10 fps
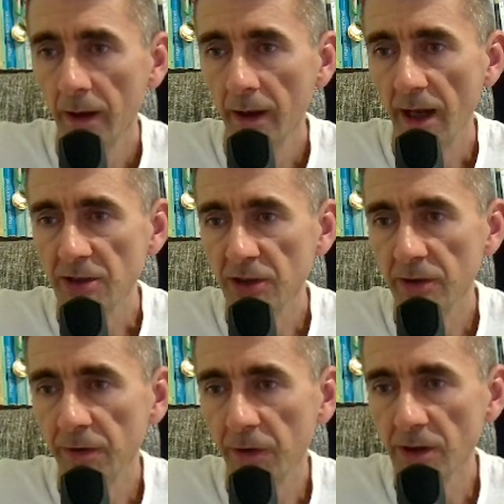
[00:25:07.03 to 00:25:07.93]
Actually, in the
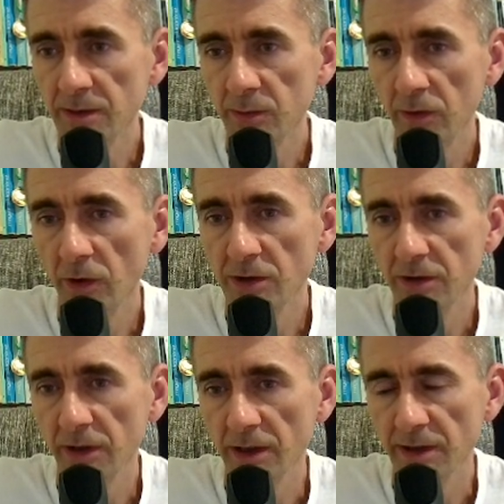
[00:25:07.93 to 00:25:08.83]
first move also
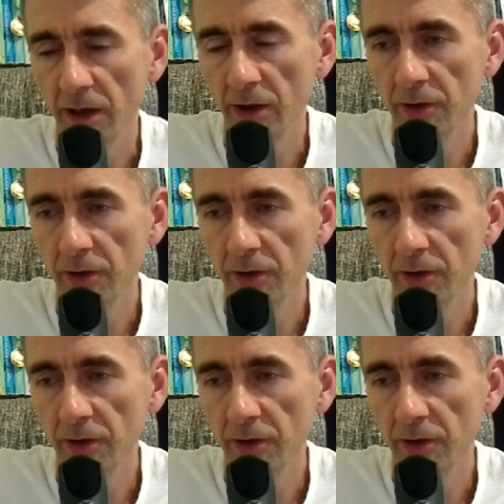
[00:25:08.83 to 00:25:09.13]
there's another